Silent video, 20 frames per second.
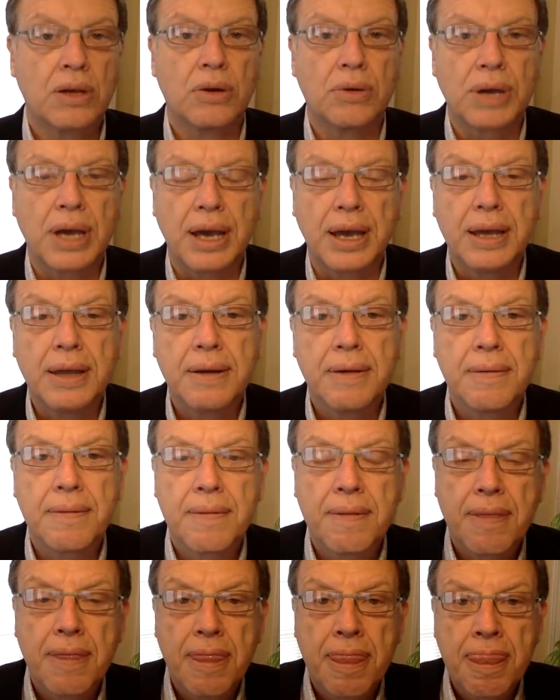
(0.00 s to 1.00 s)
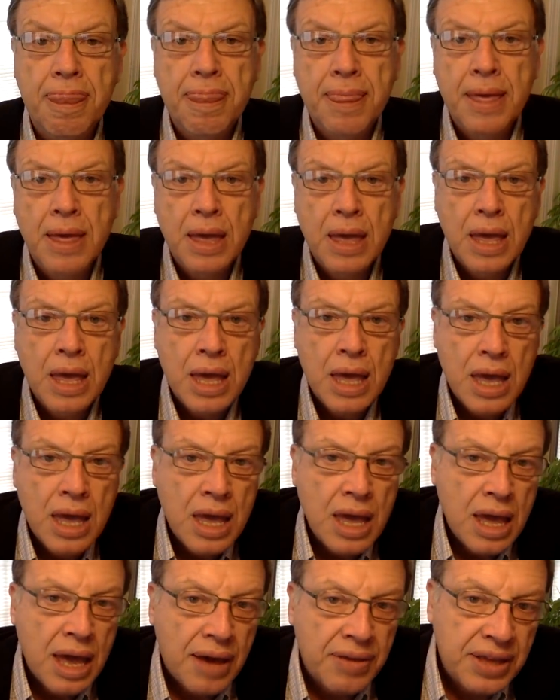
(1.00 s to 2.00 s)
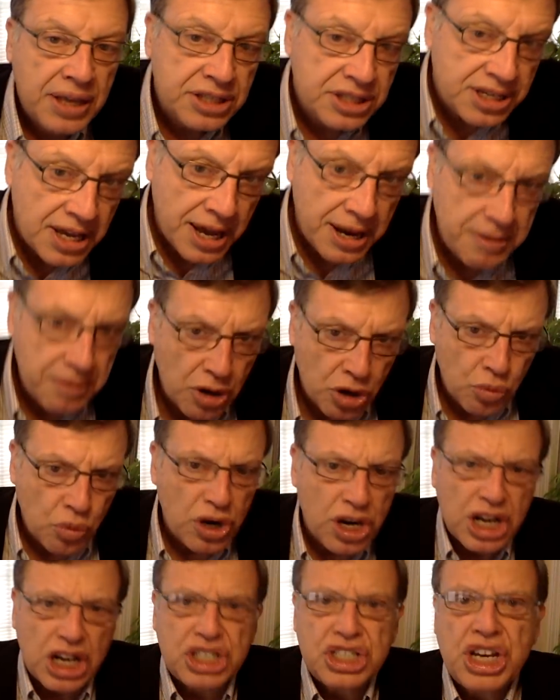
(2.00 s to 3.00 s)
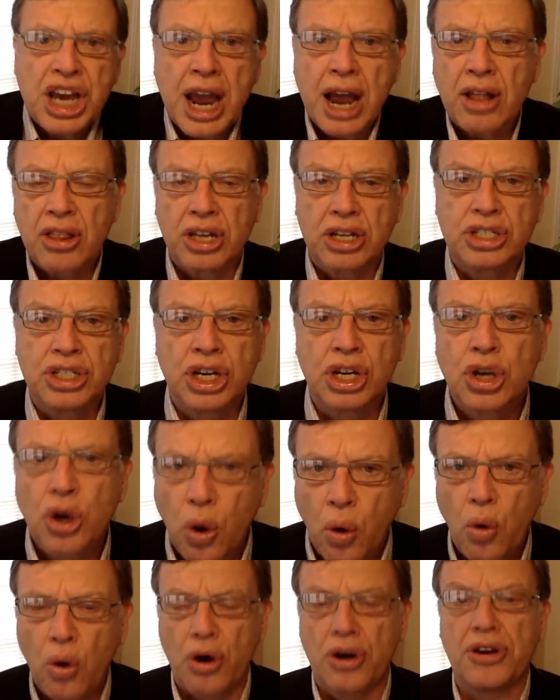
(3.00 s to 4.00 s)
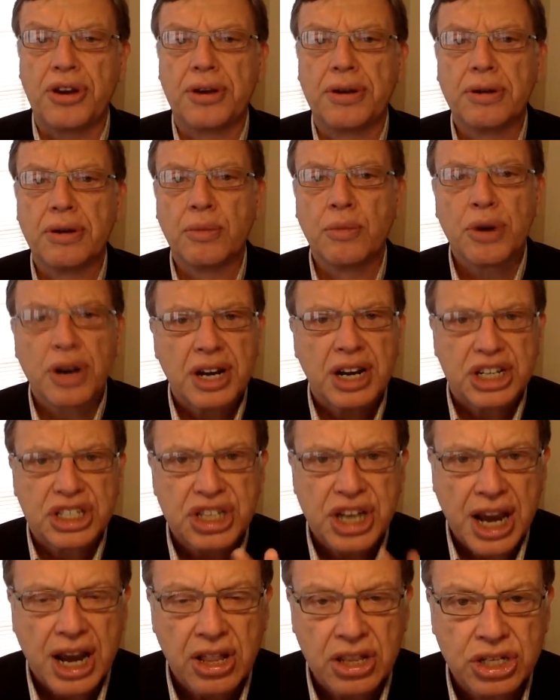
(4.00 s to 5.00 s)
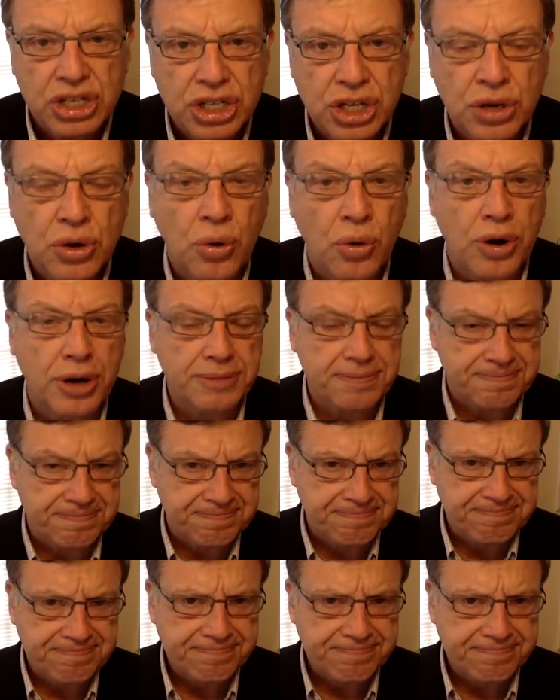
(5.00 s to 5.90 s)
Okay. And they said, we're going to challenge in court. We're going to challenge in court